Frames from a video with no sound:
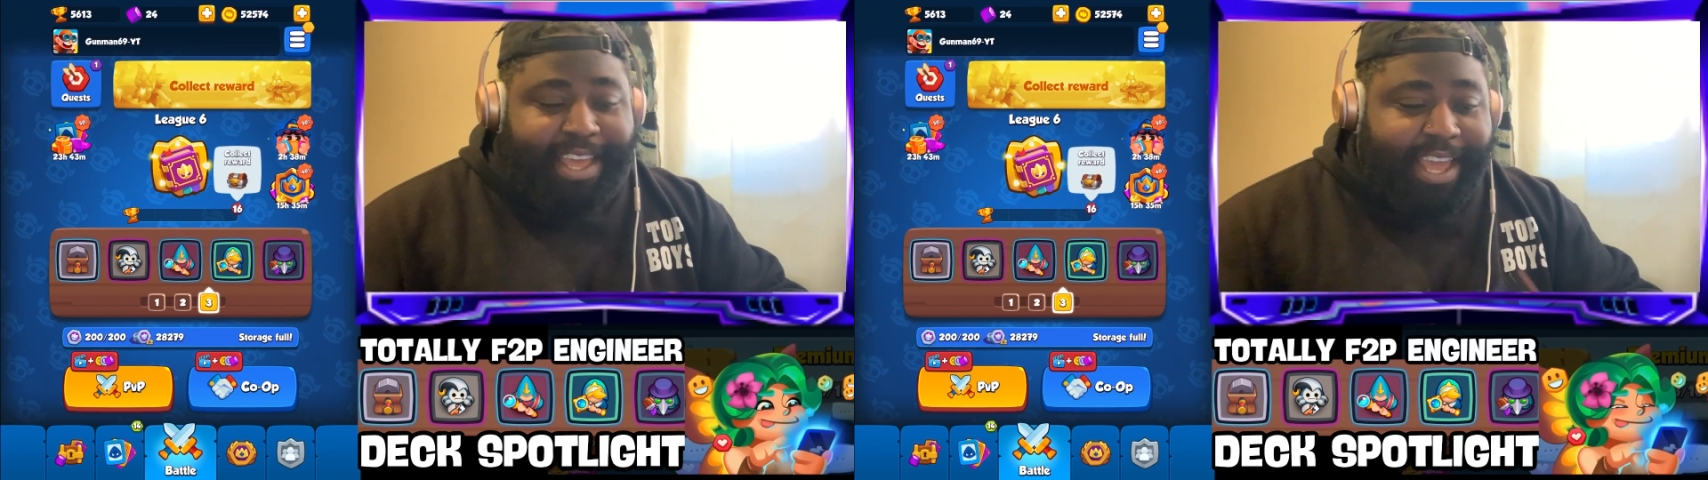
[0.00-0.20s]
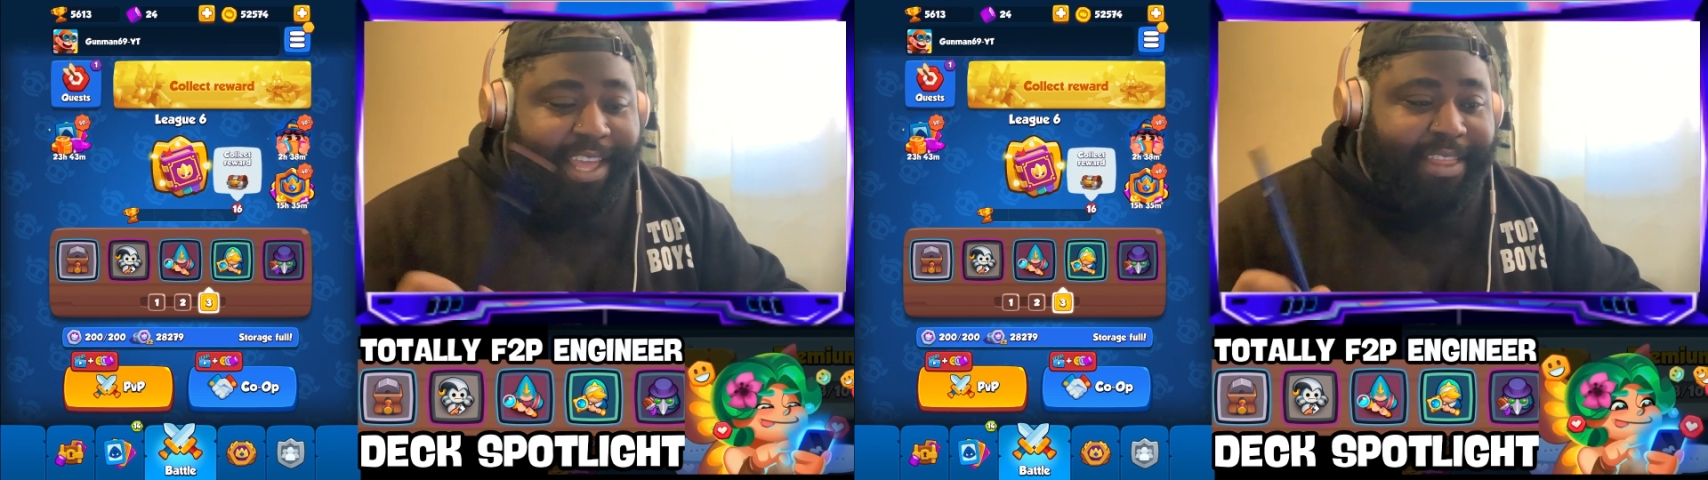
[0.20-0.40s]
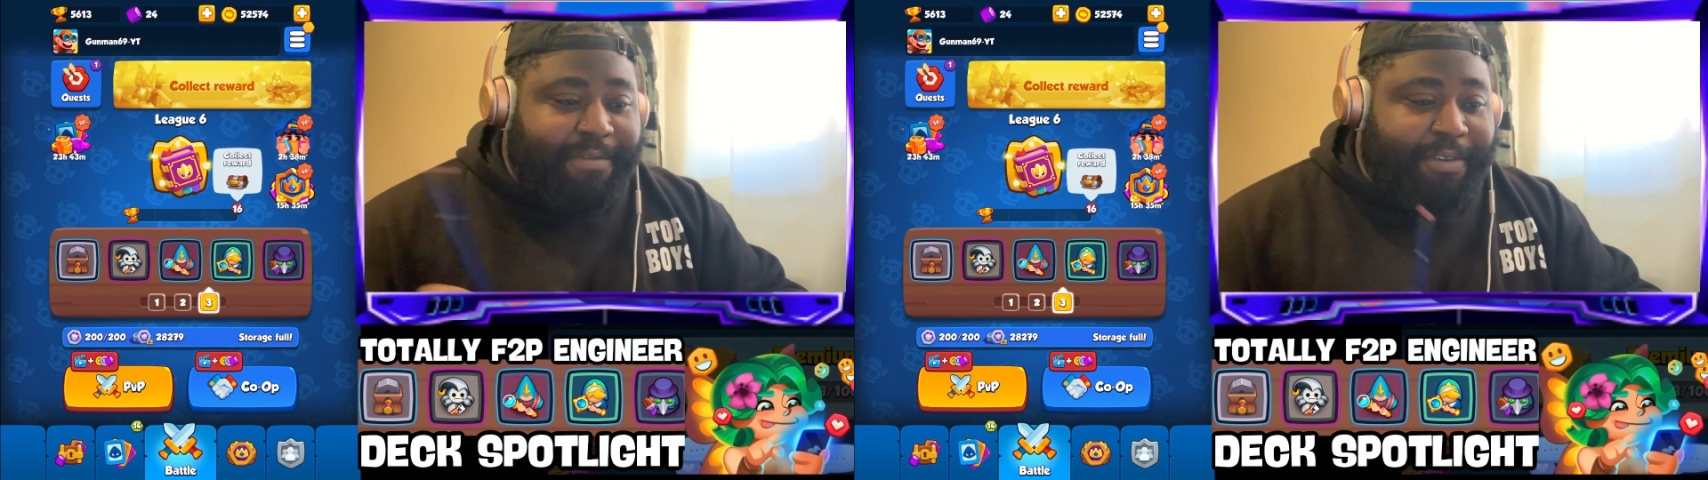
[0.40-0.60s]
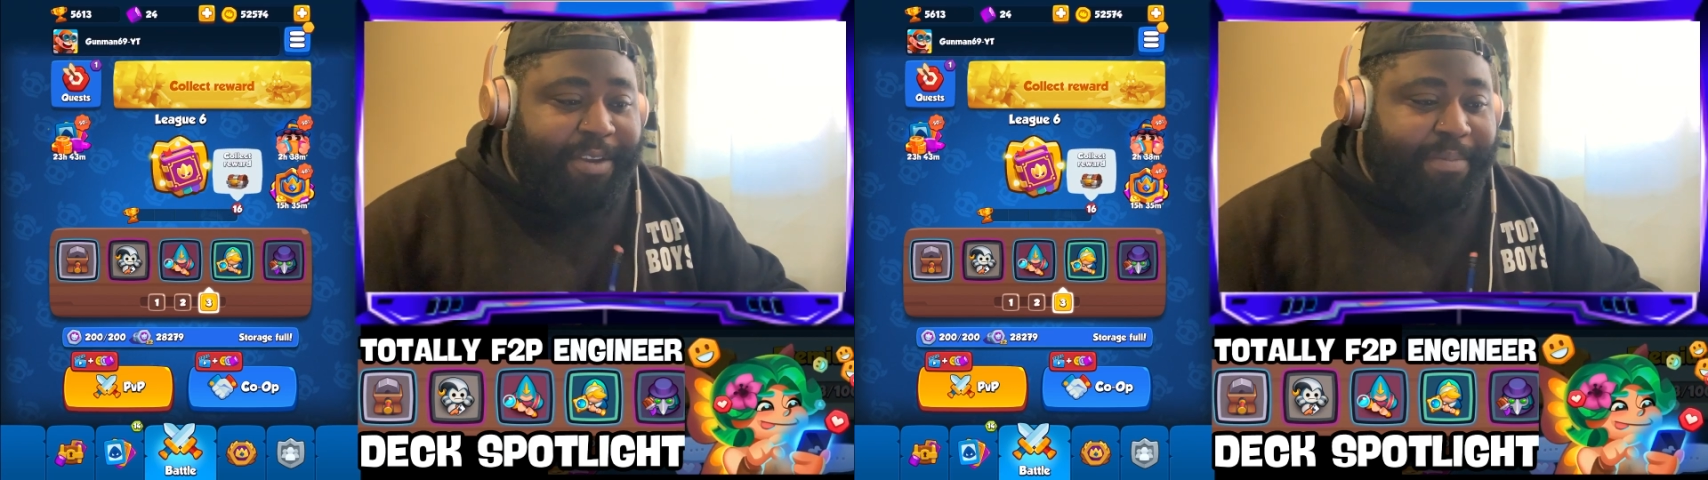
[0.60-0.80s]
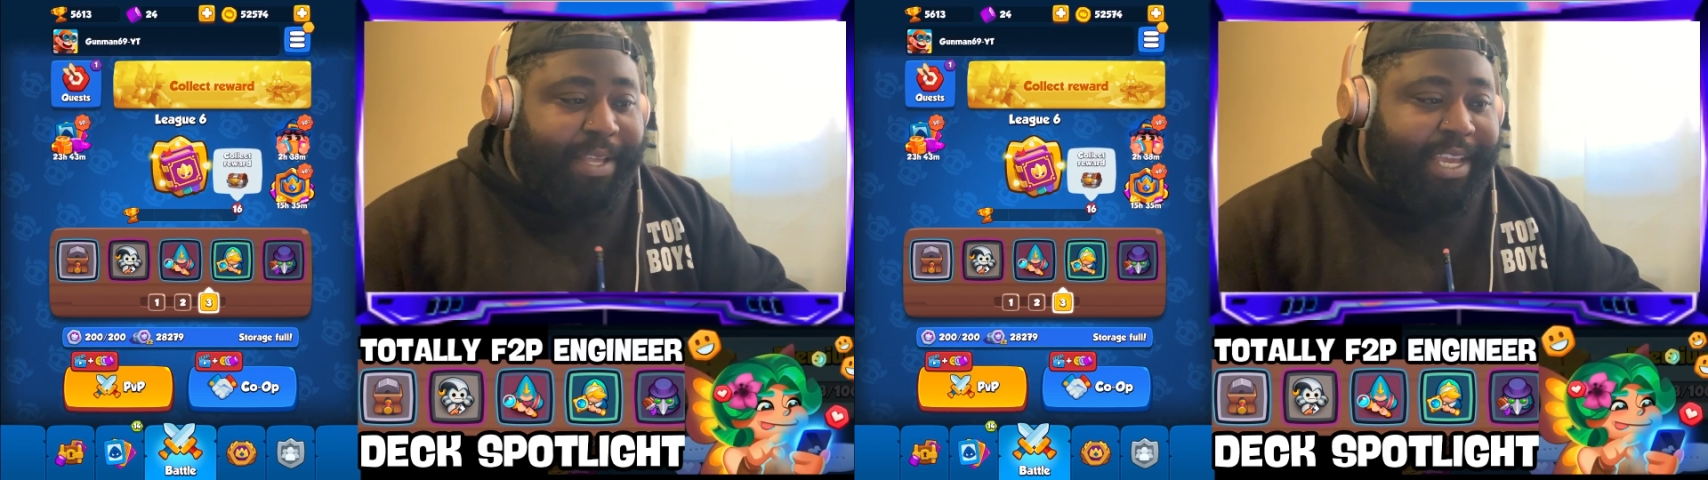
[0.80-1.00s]
in the
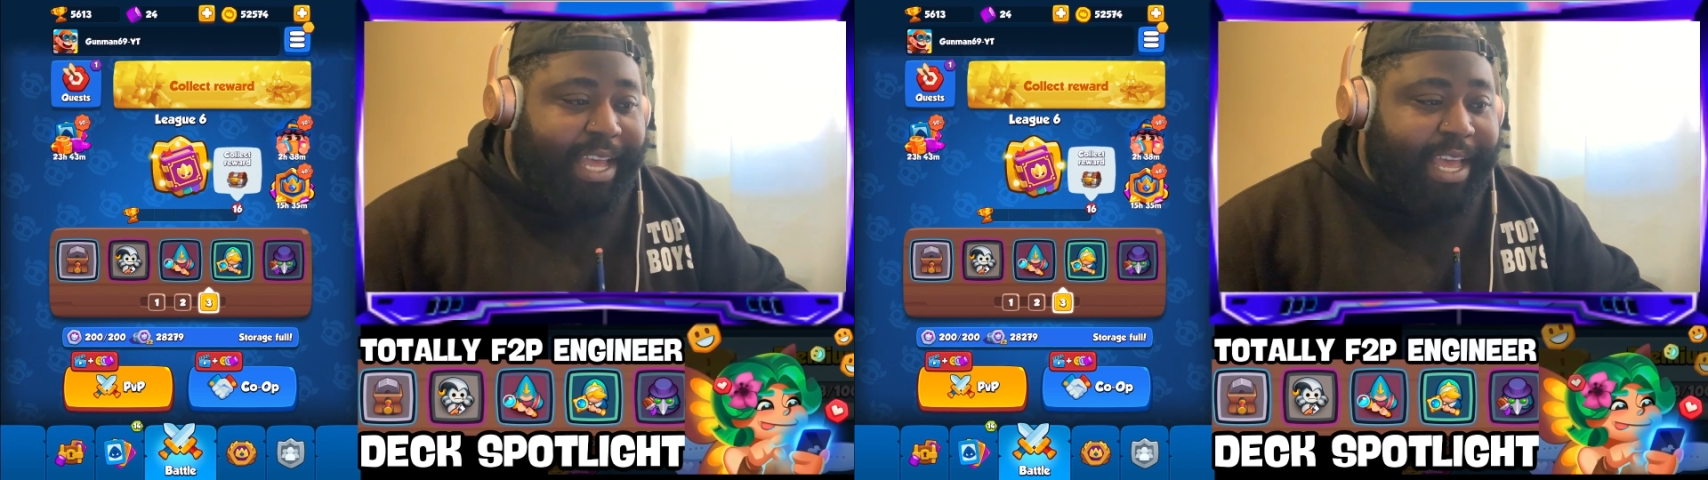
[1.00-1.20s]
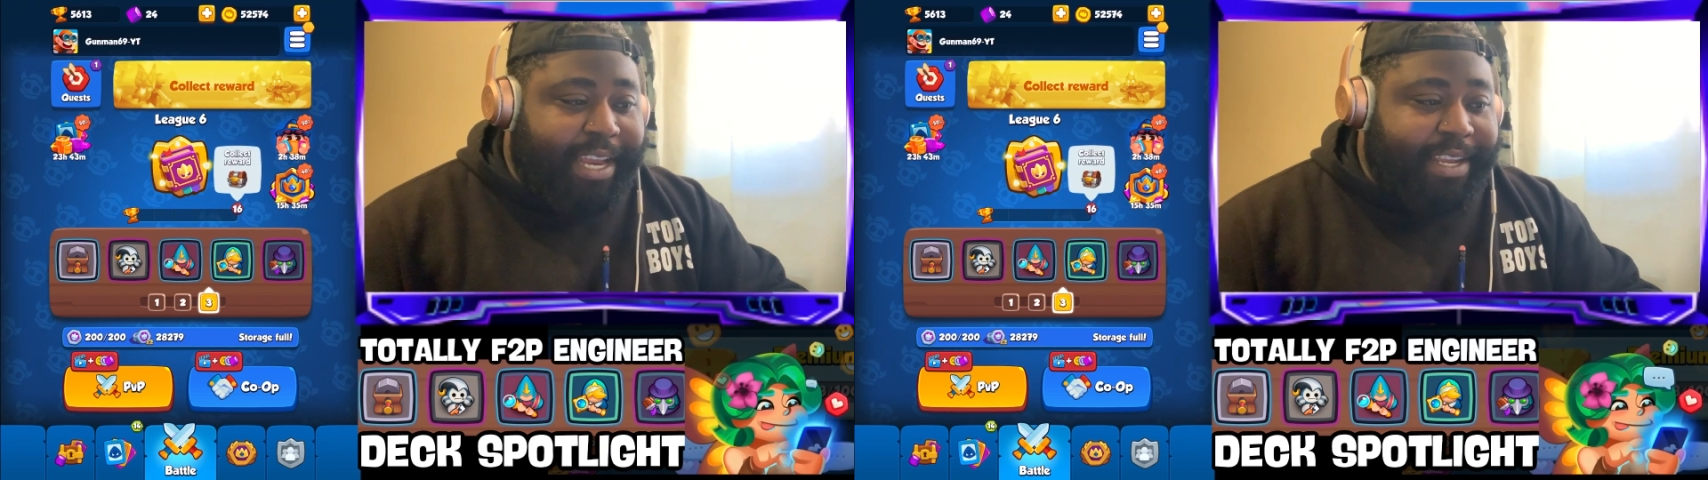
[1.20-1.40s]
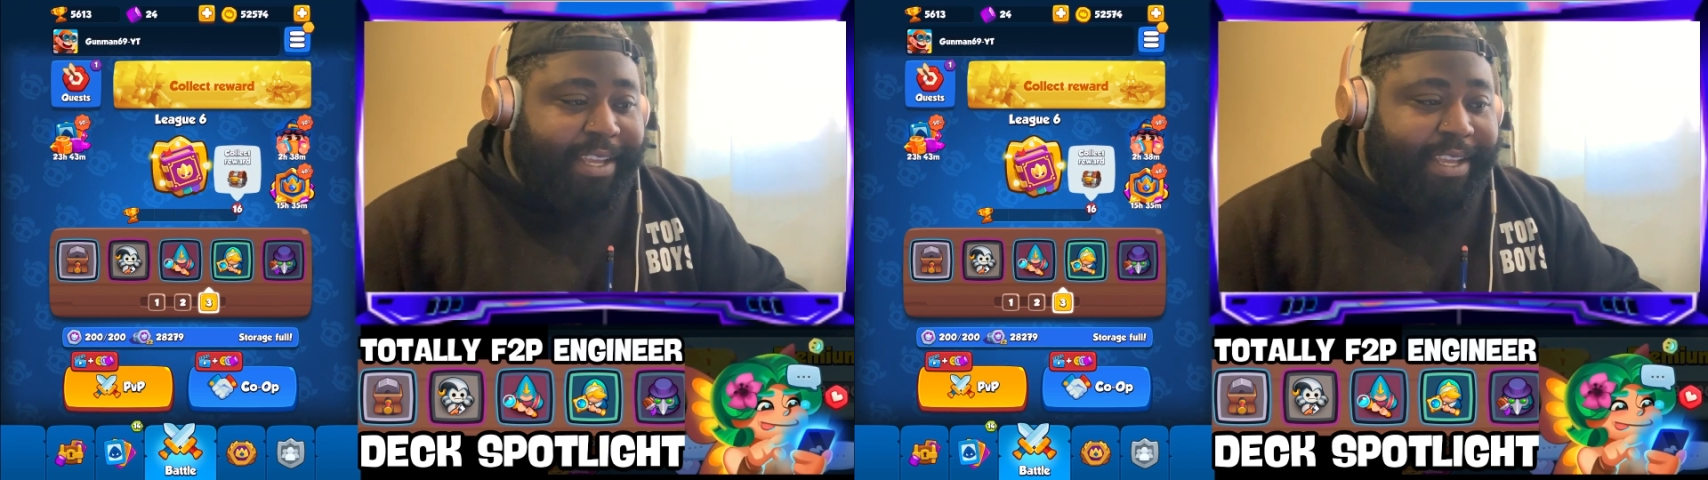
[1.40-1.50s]
free-to-play guide.